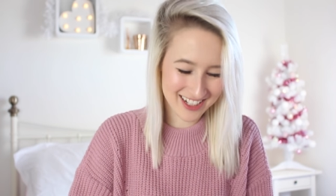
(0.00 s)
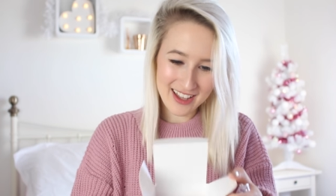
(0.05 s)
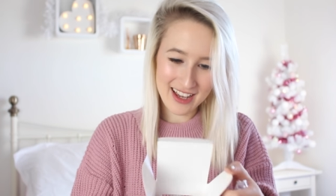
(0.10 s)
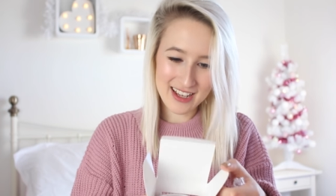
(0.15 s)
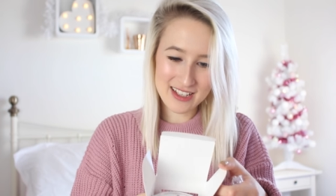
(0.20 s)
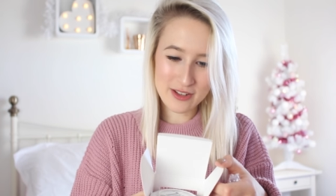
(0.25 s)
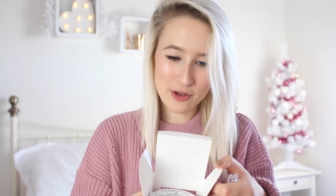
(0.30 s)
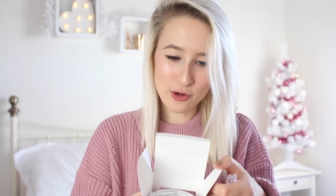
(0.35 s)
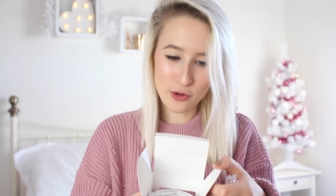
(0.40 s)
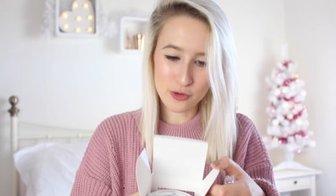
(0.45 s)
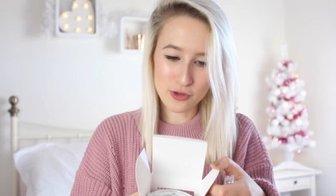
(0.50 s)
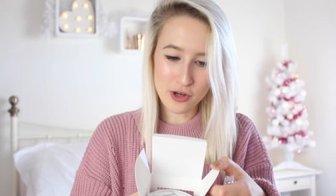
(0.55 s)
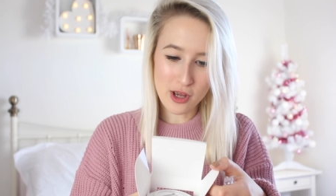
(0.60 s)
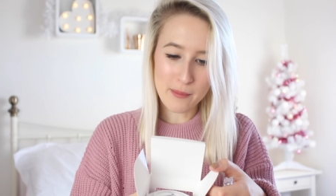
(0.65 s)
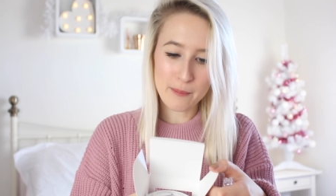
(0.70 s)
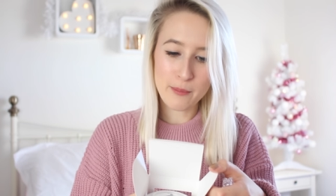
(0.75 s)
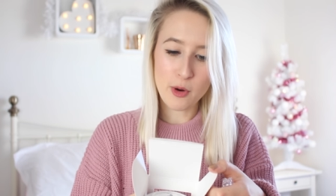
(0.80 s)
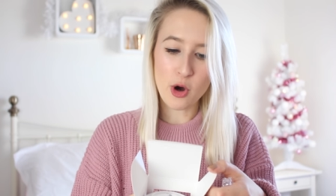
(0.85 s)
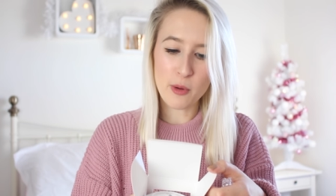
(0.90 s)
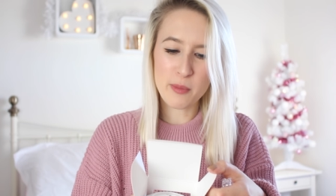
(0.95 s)
that is called
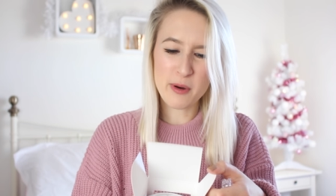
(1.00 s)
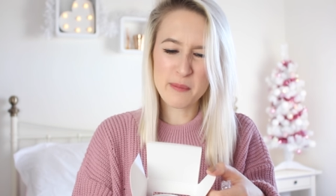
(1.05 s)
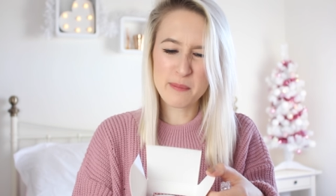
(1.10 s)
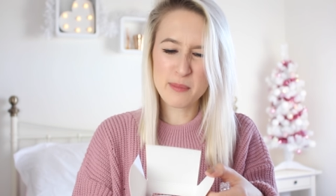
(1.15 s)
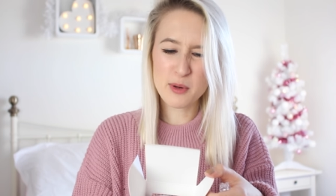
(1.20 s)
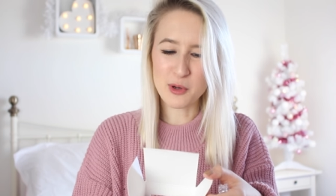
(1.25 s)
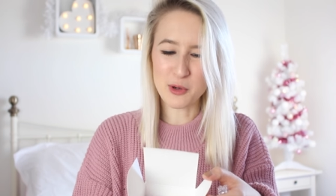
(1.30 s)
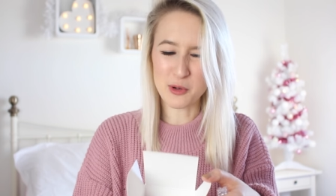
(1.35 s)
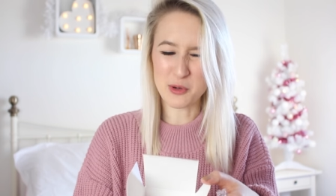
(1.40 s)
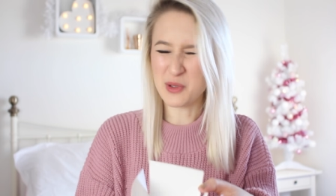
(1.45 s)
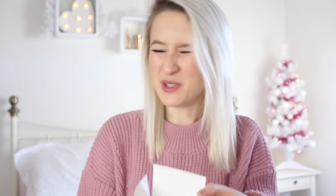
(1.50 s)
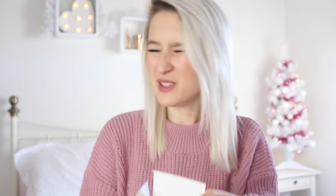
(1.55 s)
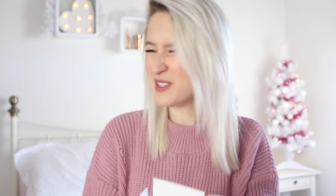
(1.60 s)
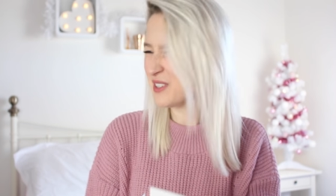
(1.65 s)
Pop a Ball.